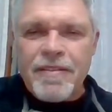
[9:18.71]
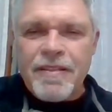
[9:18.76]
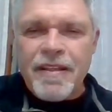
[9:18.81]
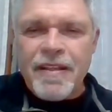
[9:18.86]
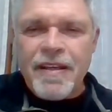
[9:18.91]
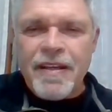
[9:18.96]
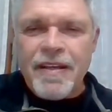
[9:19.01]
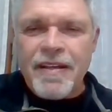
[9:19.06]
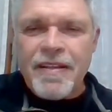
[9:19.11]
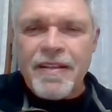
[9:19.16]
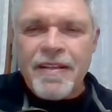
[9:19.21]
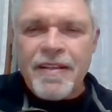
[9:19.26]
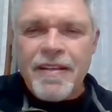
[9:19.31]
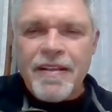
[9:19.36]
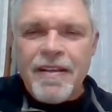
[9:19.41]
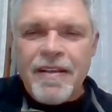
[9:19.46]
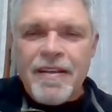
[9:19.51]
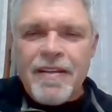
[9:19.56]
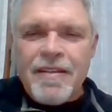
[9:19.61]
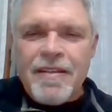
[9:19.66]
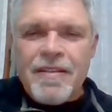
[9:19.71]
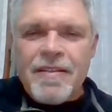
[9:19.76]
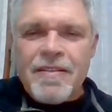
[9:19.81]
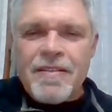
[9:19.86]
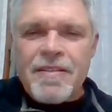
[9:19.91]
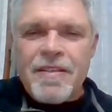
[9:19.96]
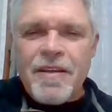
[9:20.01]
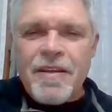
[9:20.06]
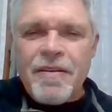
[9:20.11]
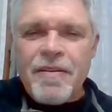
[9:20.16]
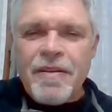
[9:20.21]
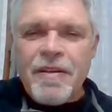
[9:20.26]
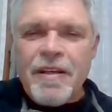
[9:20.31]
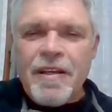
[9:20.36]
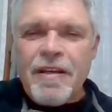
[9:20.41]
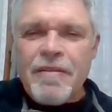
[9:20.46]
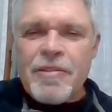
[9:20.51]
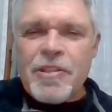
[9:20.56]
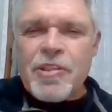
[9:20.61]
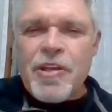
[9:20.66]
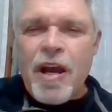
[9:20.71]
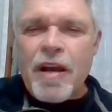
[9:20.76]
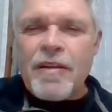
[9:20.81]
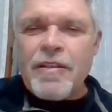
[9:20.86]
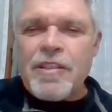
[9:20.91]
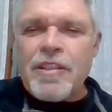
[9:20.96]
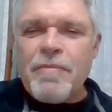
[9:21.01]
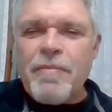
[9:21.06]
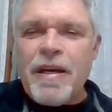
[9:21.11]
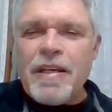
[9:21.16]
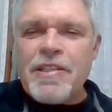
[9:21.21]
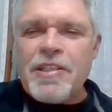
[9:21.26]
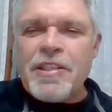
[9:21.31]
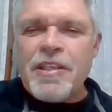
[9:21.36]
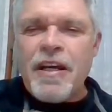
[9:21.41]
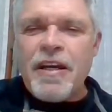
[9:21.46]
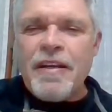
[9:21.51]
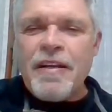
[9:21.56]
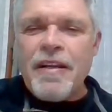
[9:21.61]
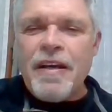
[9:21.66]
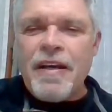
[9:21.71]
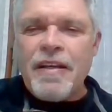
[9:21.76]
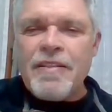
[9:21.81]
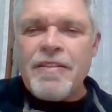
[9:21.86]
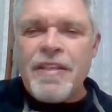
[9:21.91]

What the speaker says: So I was talking to my son,